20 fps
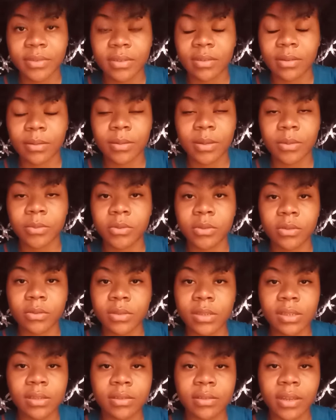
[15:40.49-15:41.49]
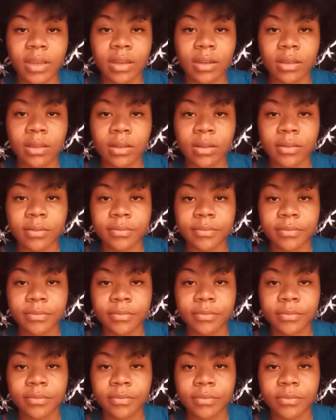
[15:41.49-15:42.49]
Sometimes you don't need to say anything.
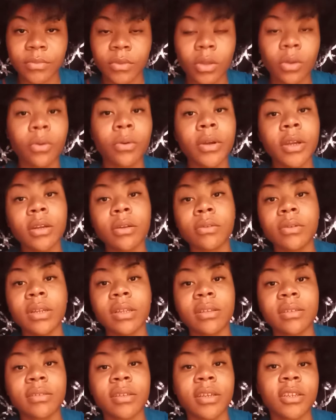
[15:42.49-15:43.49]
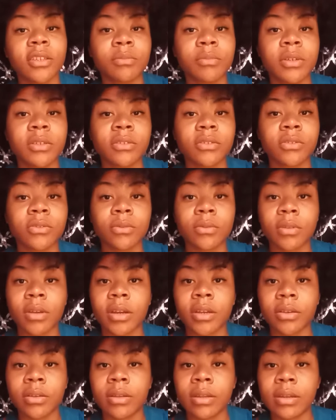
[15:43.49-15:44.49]
Or you don't need to say as much as you
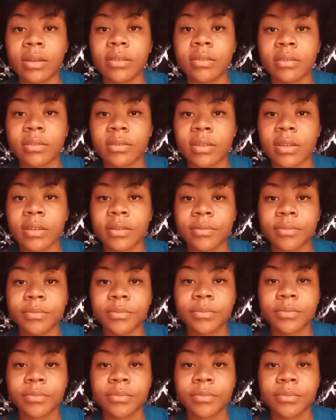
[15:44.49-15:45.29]
thought you needed to say.